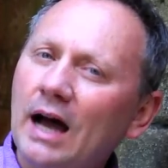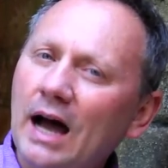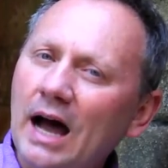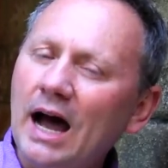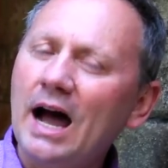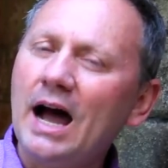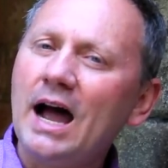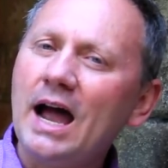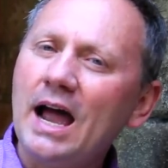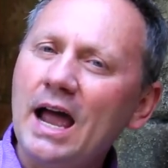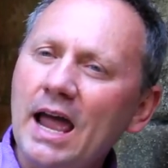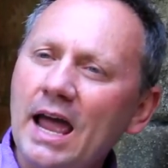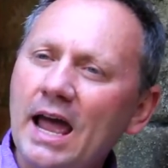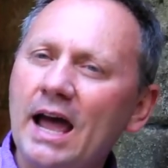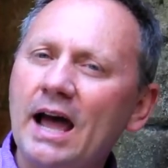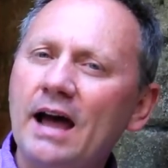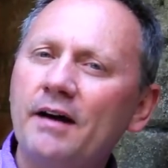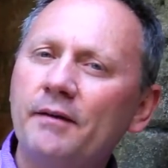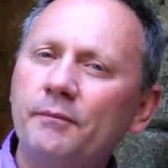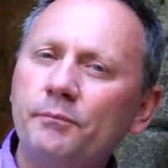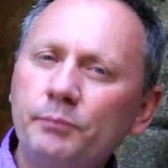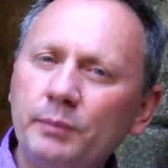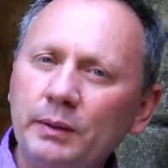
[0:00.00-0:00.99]
I
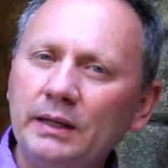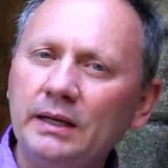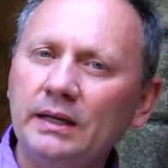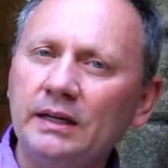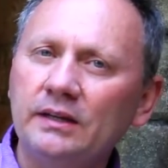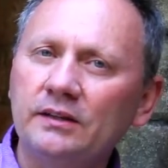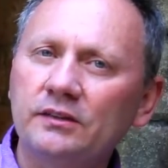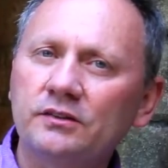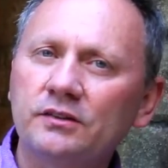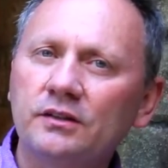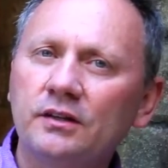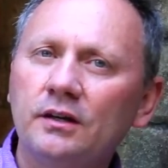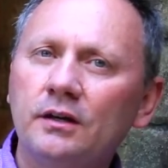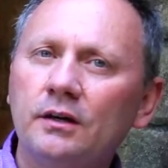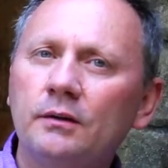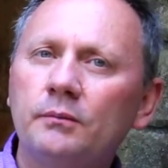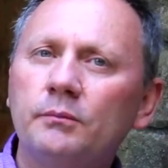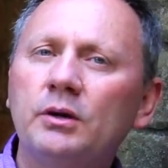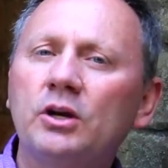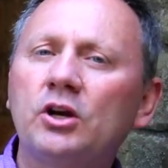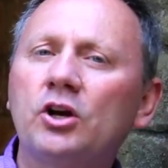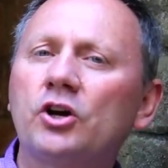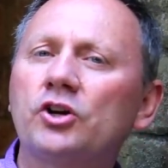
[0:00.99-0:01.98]
have peace
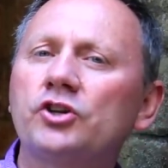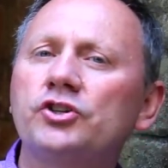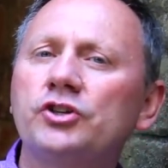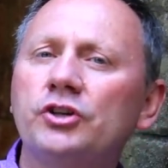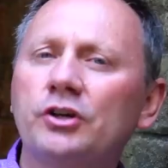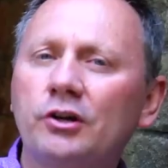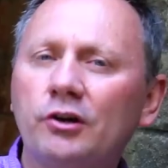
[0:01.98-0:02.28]
because you